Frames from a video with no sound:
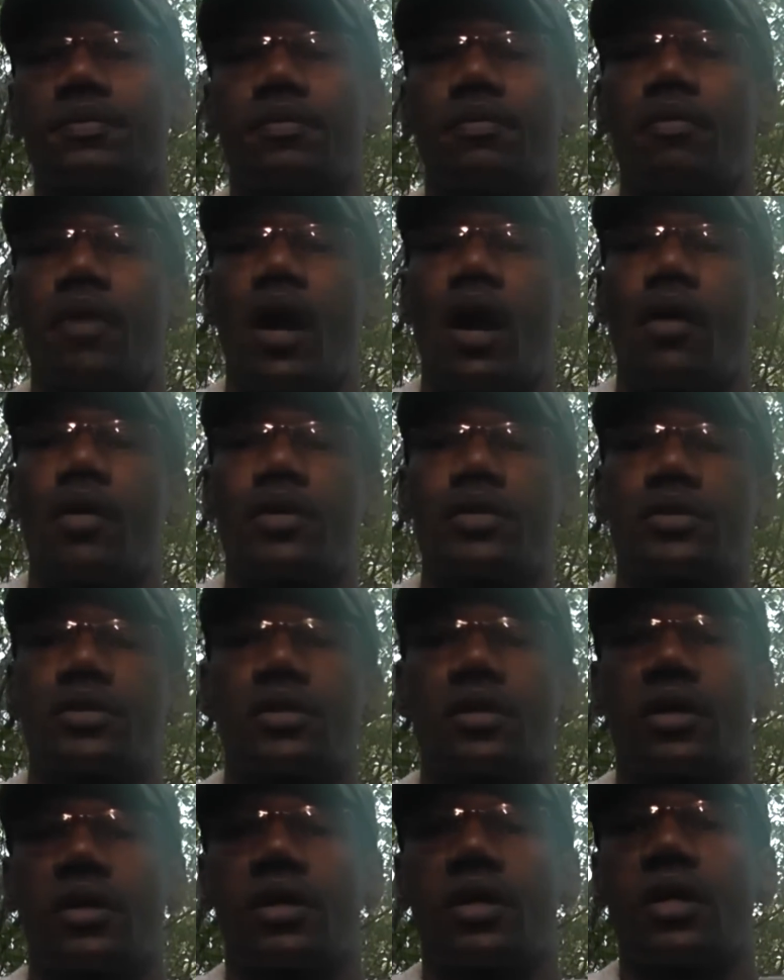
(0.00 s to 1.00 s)

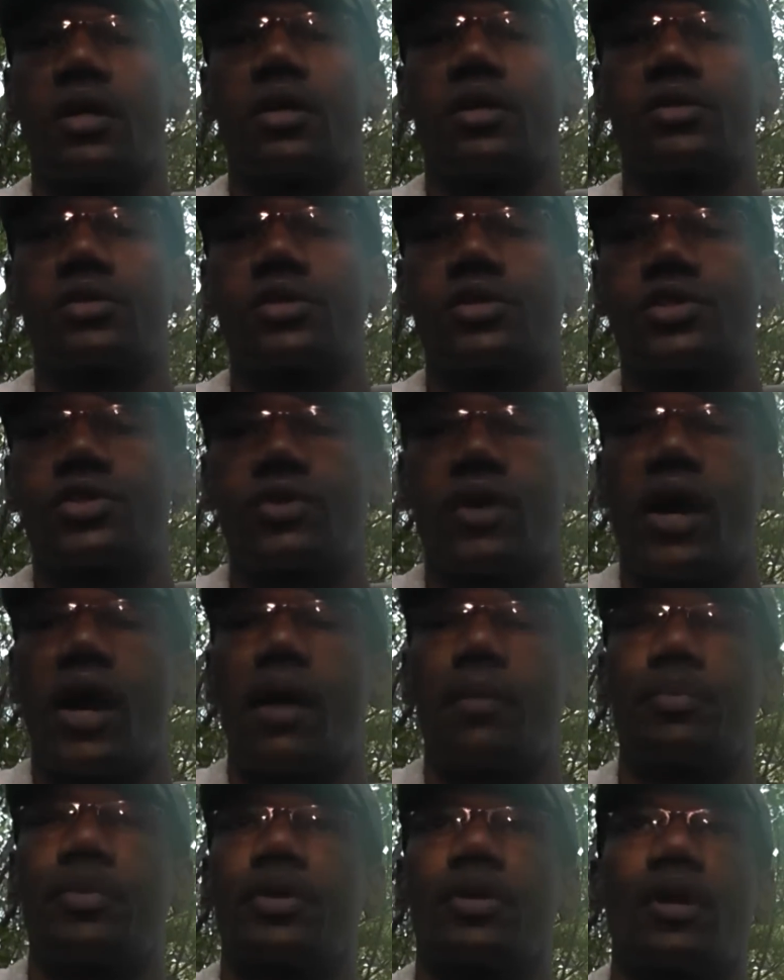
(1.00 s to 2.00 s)
marriage, again, is a
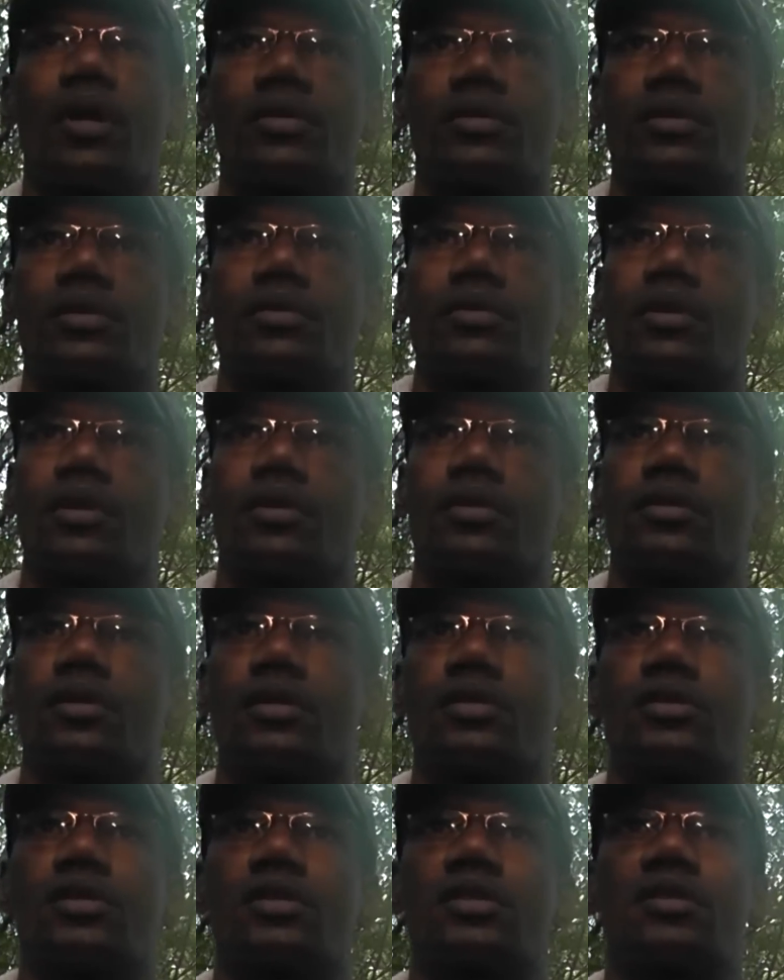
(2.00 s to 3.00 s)
trap because
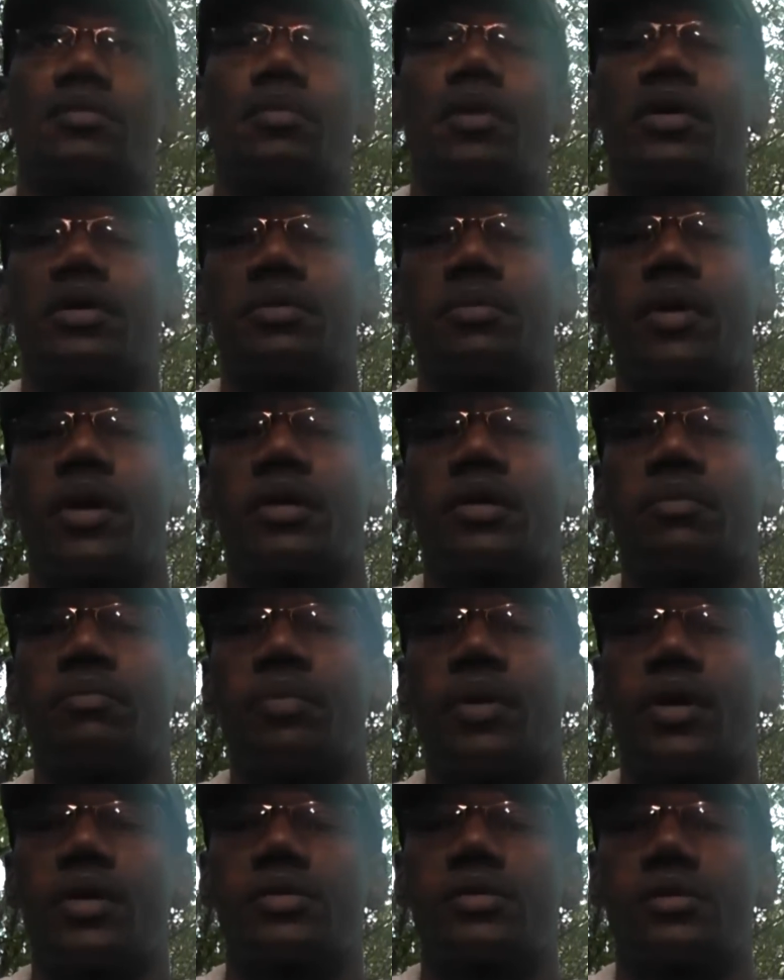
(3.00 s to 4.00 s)
it's just a money-making
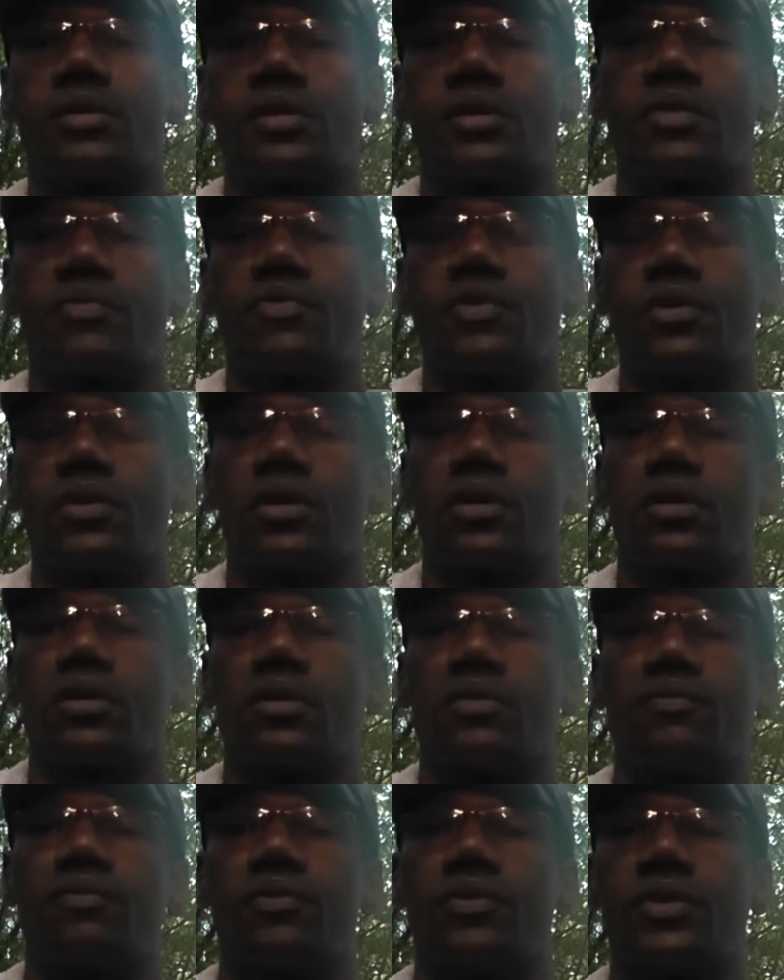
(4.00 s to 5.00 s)
business. If you look
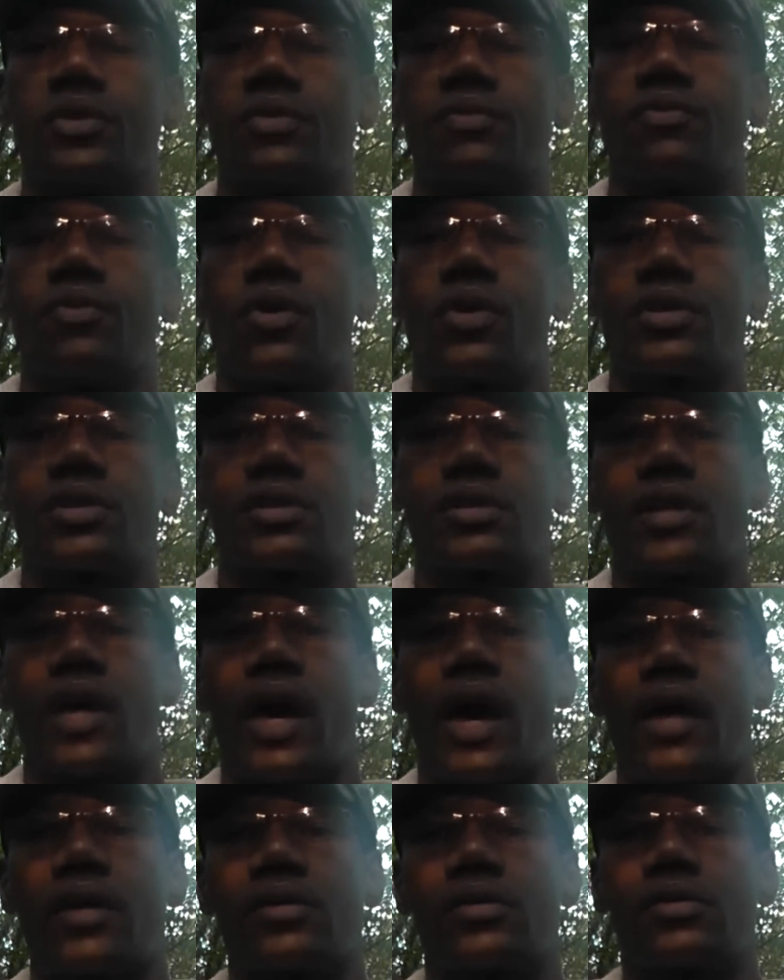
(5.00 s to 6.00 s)
at the divorce
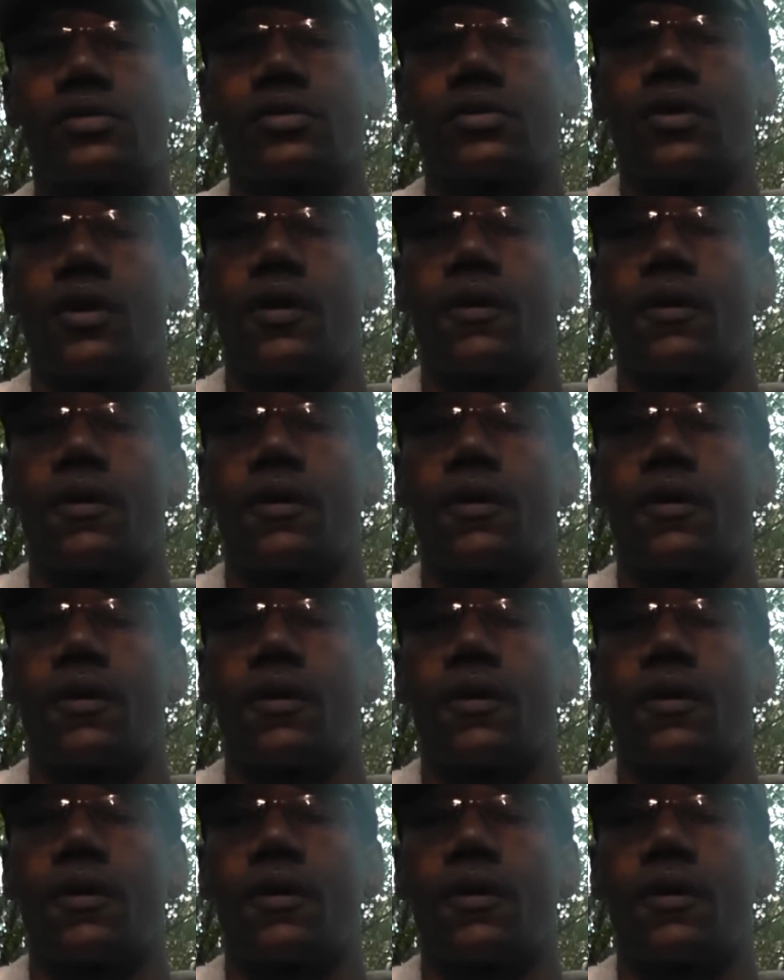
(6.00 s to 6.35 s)
stats,